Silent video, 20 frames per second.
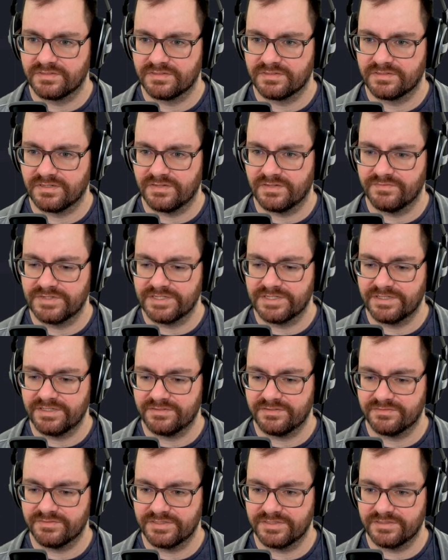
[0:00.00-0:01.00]
I'm going to get
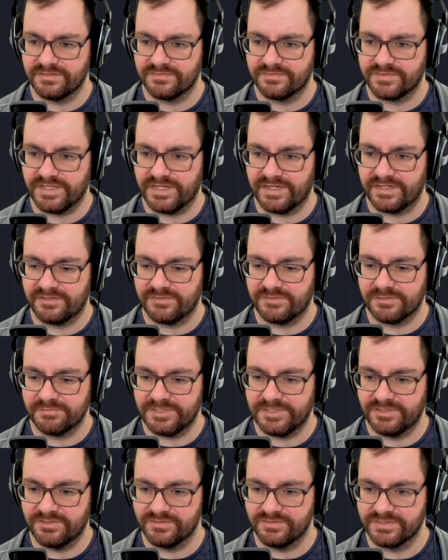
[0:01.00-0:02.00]
rid of... Yeah, I don't want to be
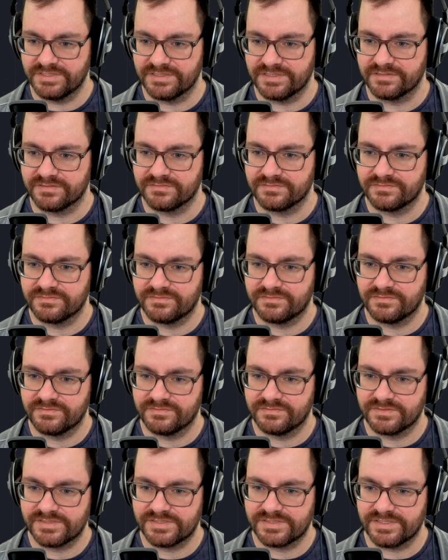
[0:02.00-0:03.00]
holding
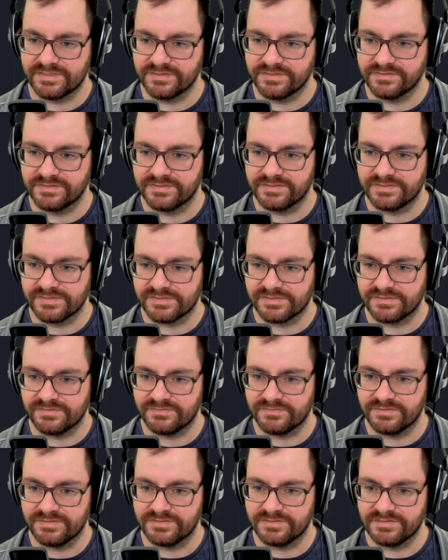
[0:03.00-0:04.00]
singletons in the
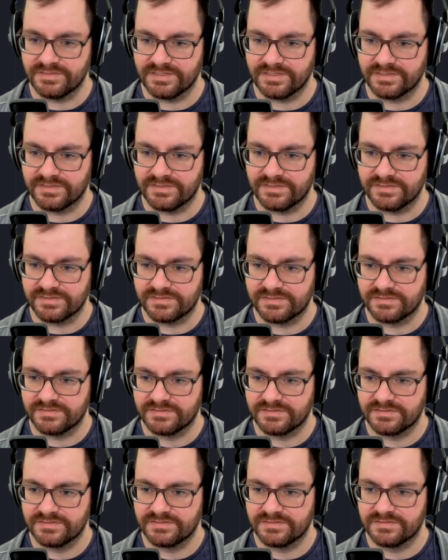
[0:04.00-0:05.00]
world like this.
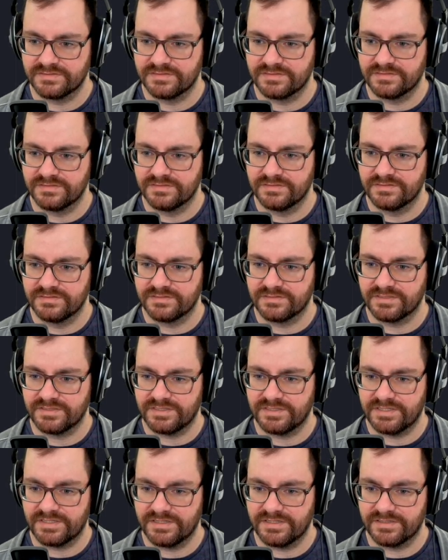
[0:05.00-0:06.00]
Get
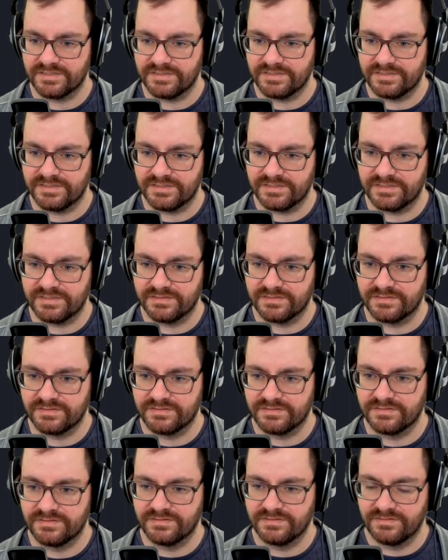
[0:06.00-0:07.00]
that out of here.
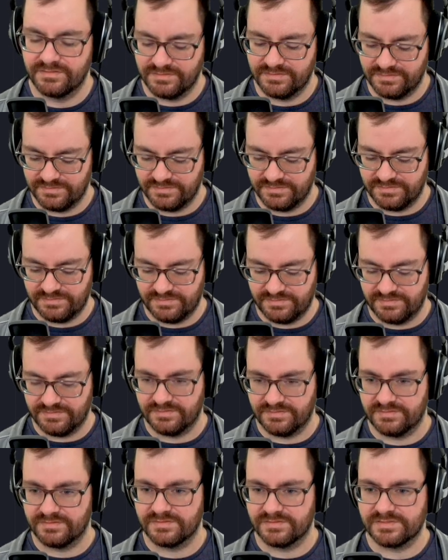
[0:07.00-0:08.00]

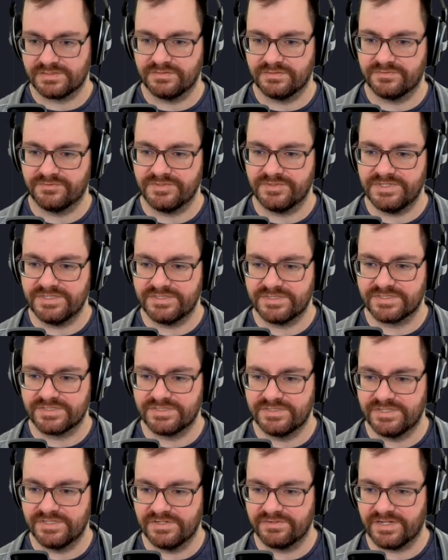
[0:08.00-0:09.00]
So if we just
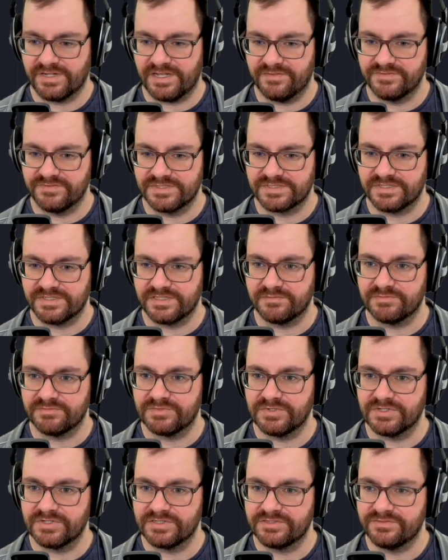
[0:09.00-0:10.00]
don't have this
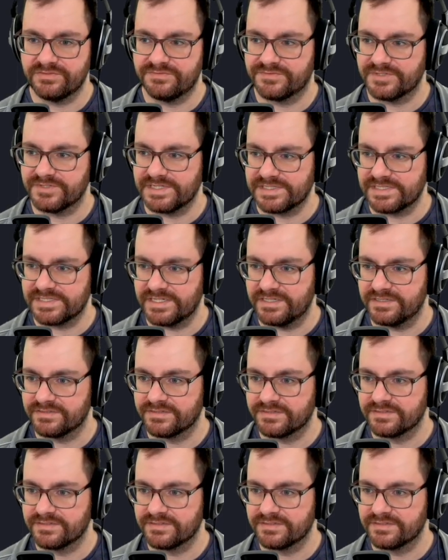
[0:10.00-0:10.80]
anymore, who freaks out?